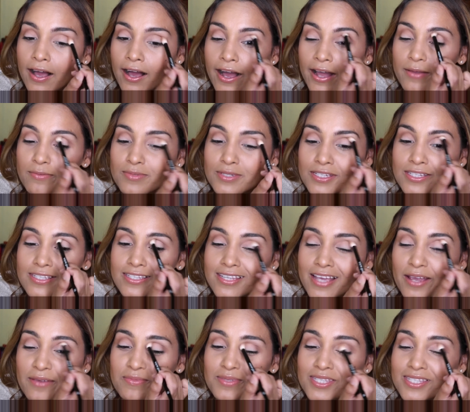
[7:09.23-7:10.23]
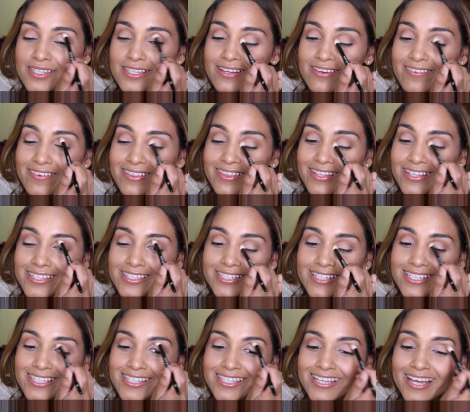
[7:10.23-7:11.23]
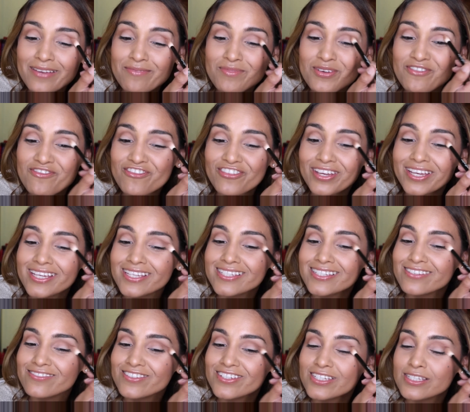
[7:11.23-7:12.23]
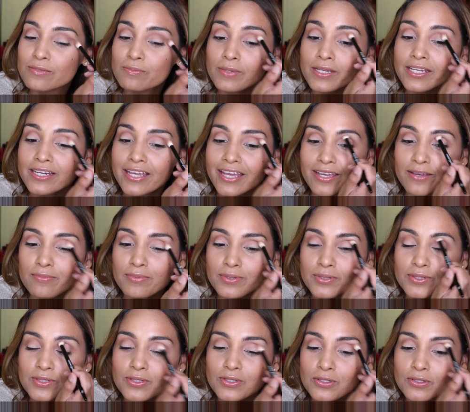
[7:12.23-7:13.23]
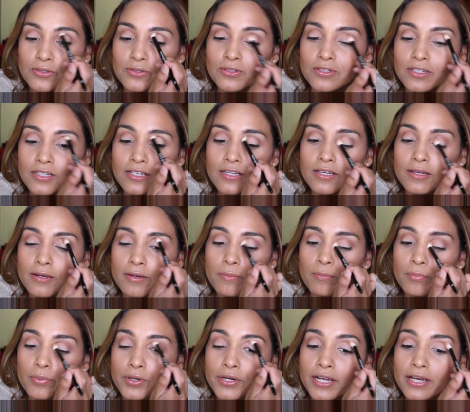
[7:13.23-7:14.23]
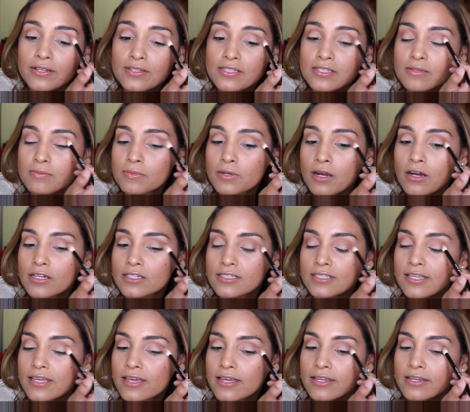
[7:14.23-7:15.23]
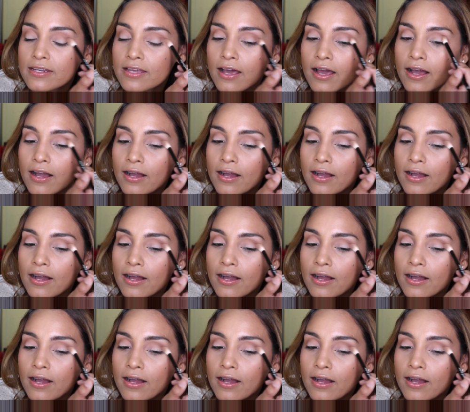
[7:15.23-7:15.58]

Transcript: I'm still in this excitement phase of just being able to put out some content,